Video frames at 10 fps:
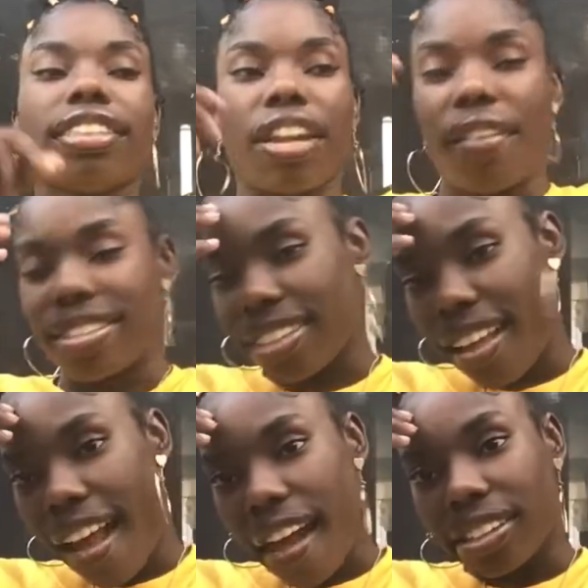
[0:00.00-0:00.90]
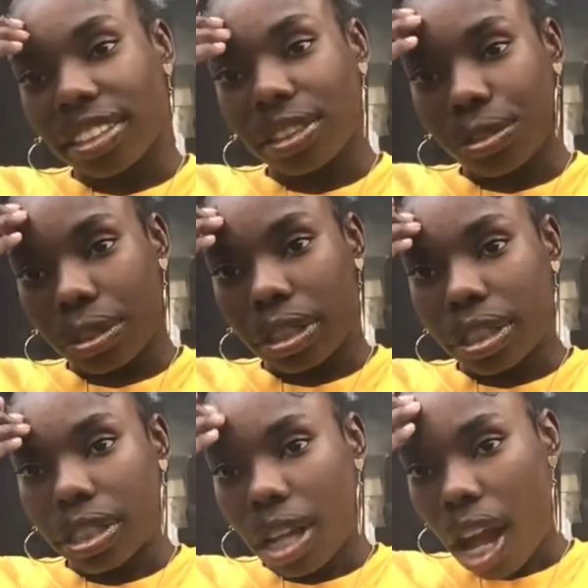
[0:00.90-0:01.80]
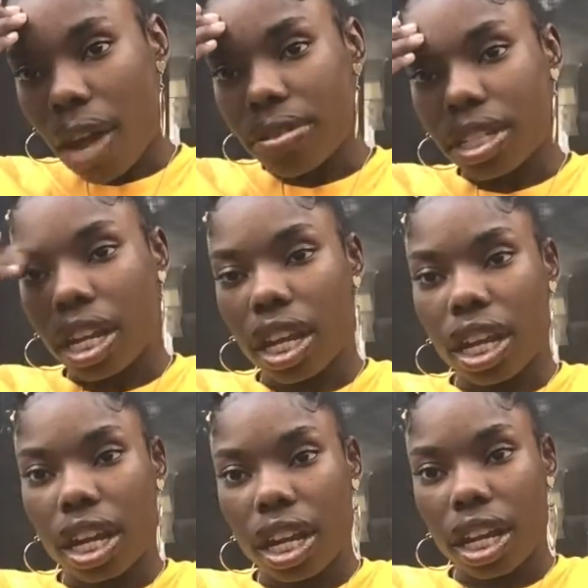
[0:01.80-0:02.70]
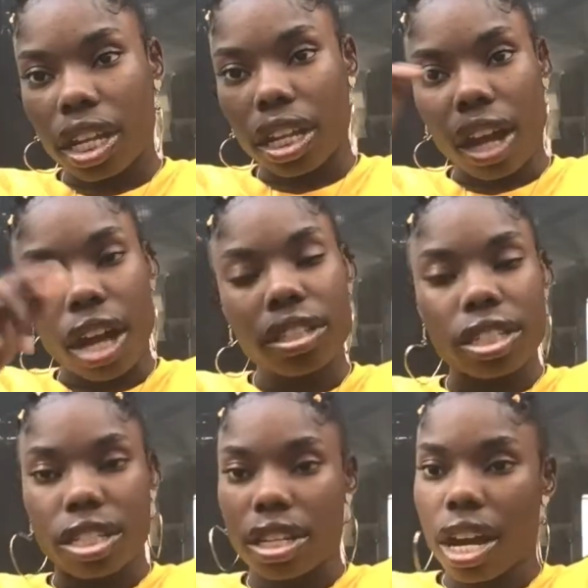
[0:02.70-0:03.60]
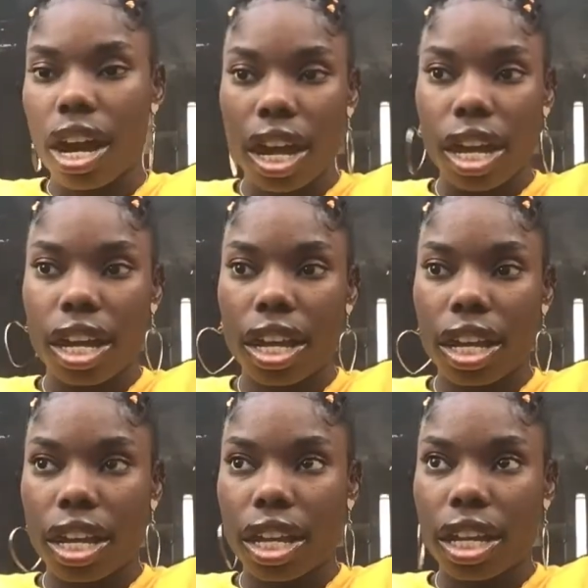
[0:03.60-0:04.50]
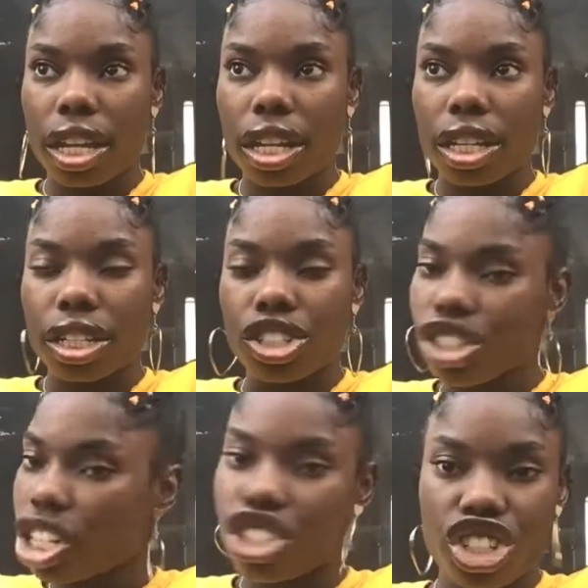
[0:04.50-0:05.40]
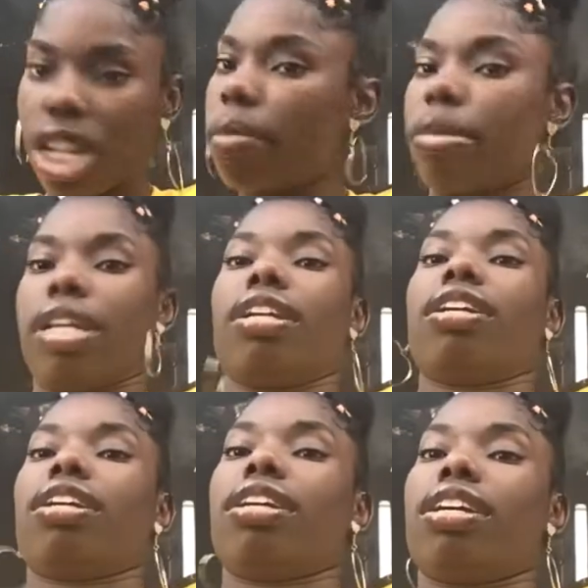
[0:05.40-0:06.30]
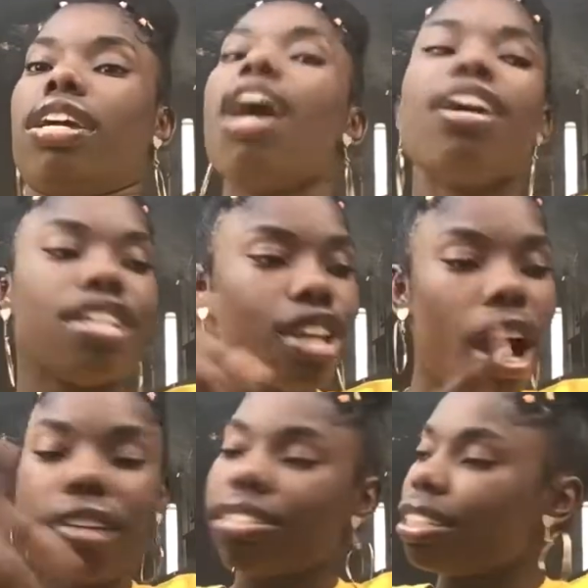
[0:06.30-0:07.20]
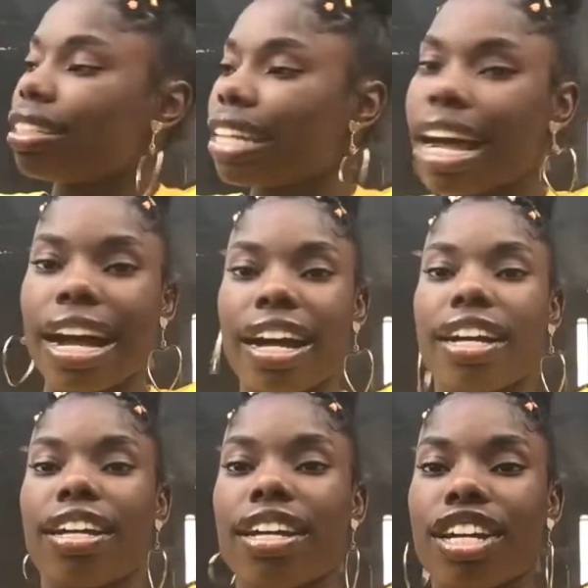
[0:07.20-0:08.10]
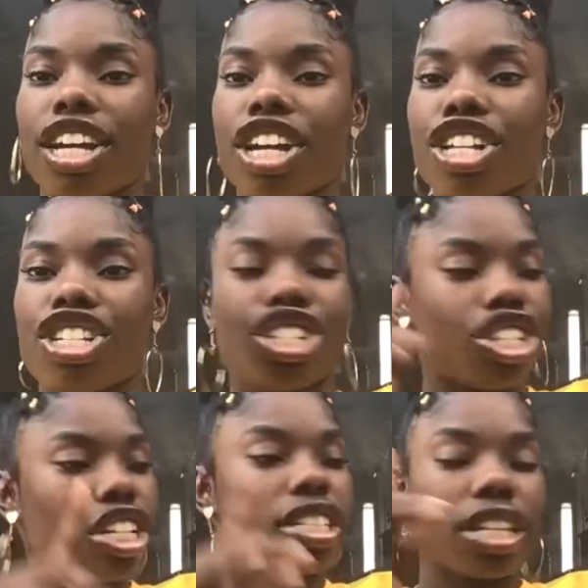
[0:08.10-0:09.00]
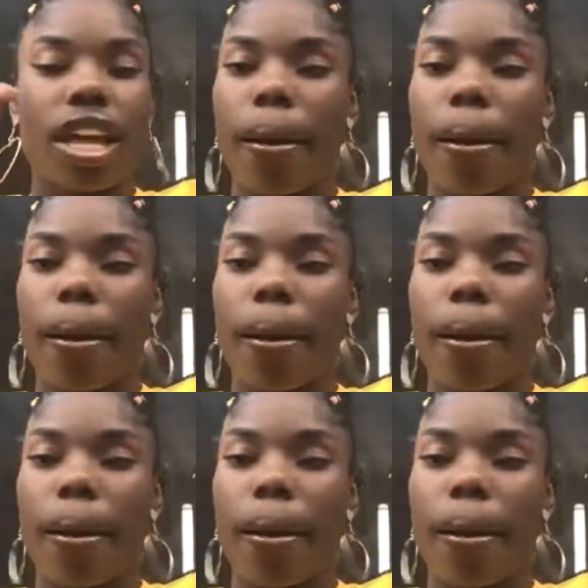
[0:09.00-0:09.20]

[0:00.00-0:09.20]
Anyways, yeah. So I was like, y'all did not just jit me. Y'all did not just.